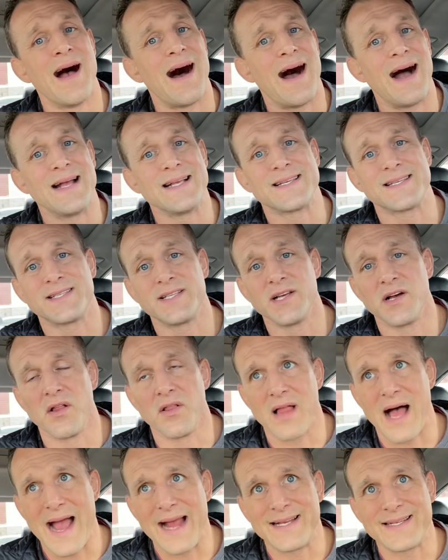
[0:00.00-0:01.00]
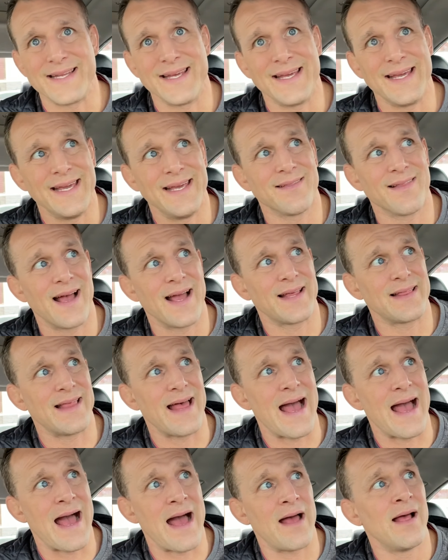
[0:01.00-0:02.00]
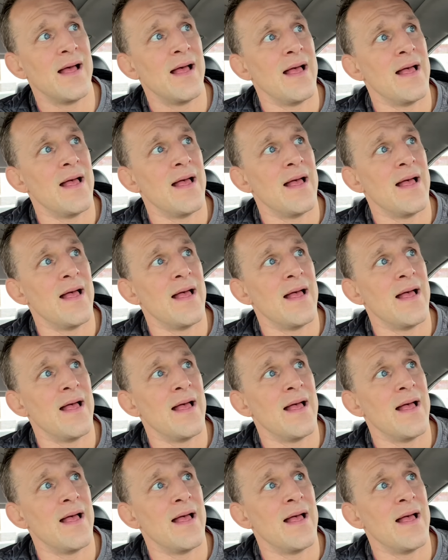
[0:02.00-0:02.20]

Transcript: I still like to eat like that,